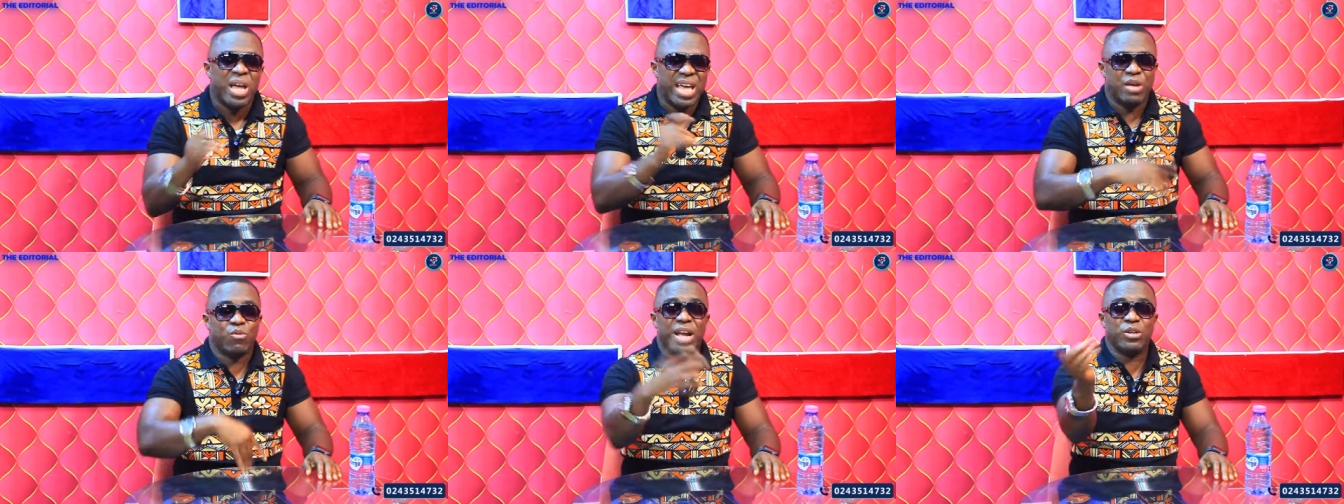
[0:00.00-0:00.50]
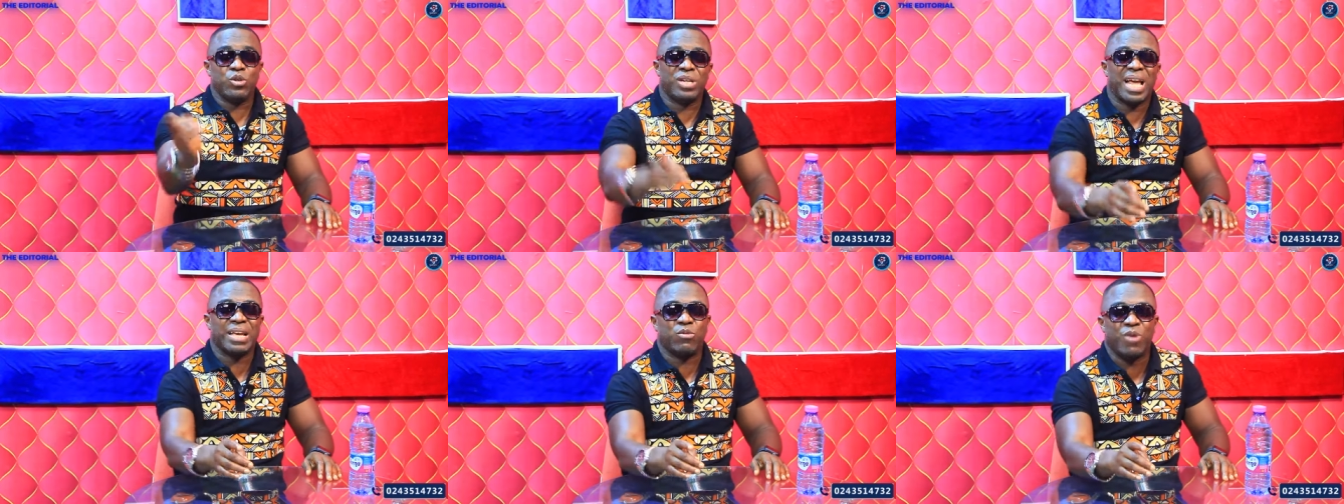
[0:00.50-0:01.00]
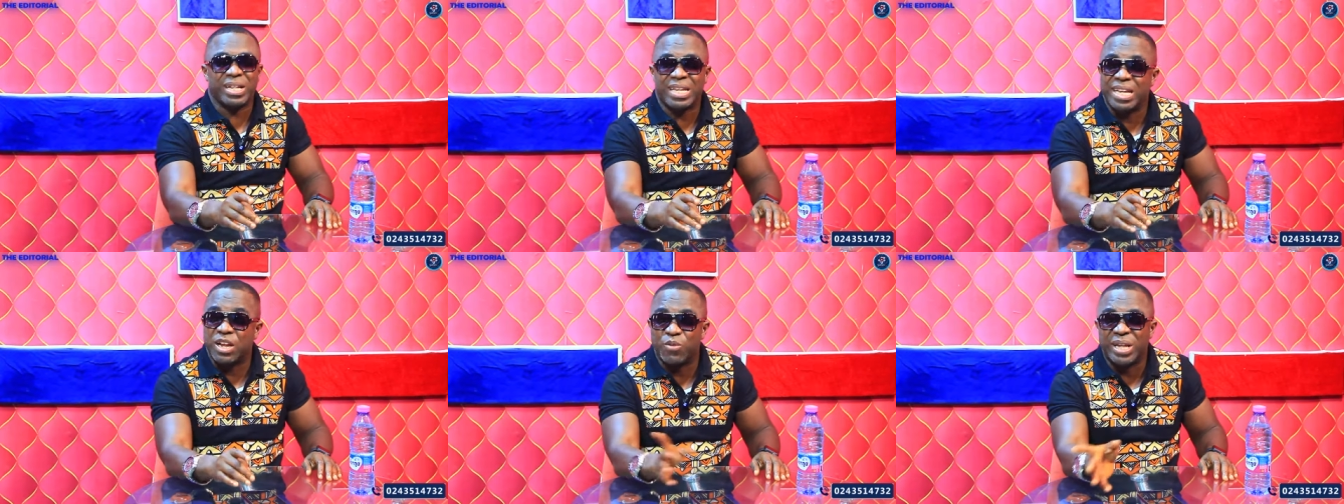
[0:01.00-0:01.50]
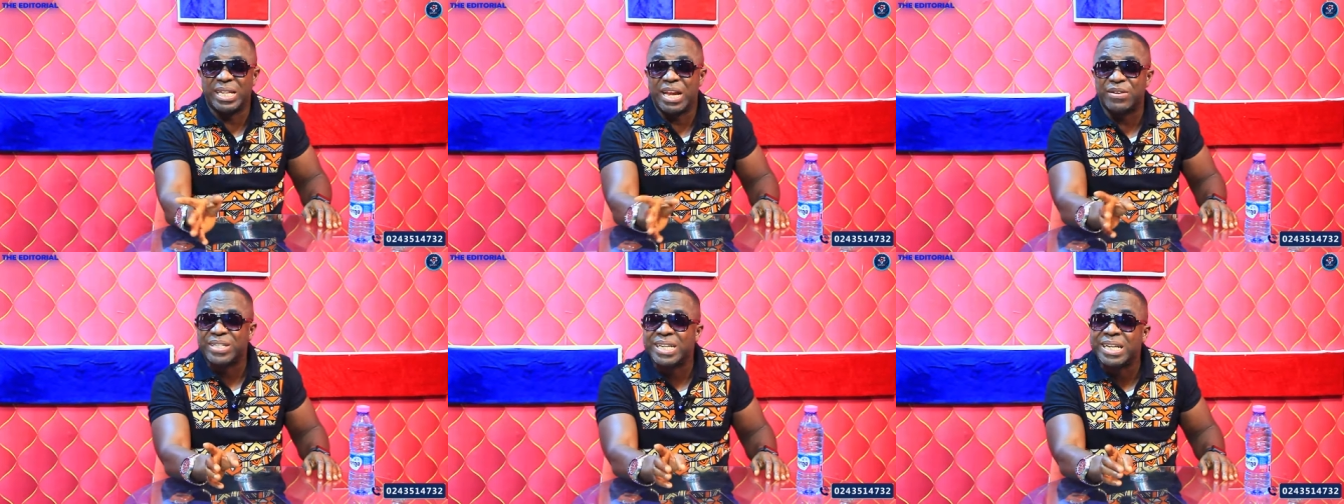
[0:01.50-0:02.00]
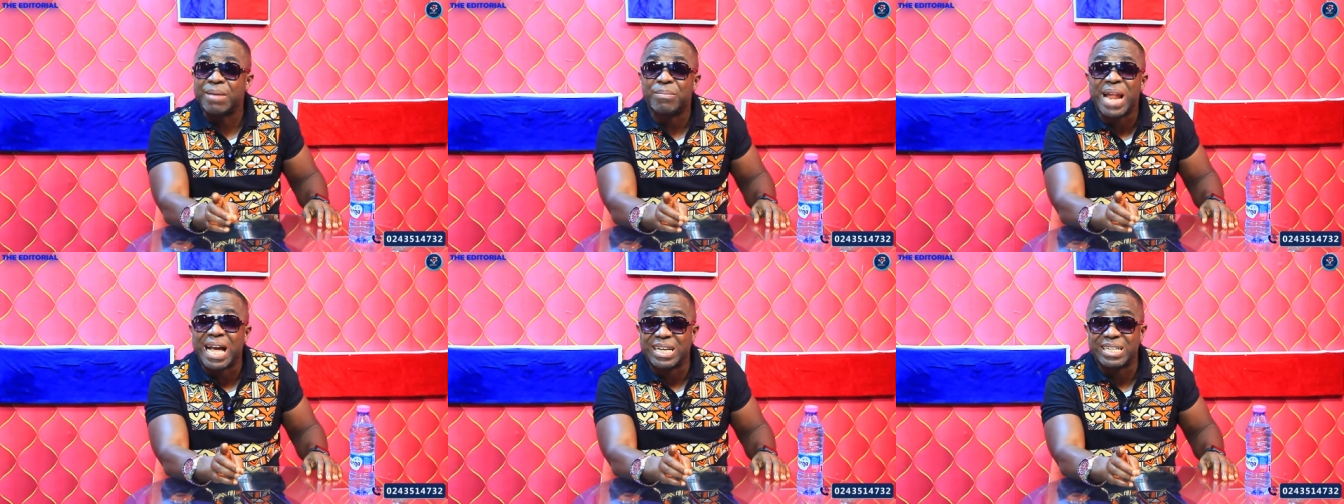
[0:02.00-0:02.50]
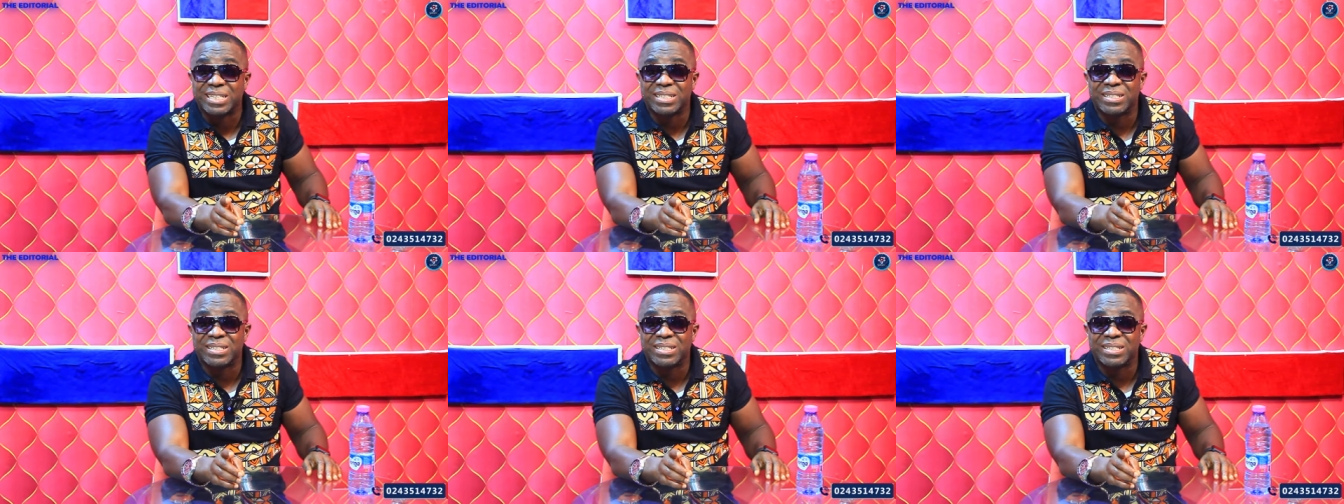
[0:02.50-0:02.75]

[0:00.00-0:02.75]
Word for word: Hey, why do you like white and yellow when there is green and black?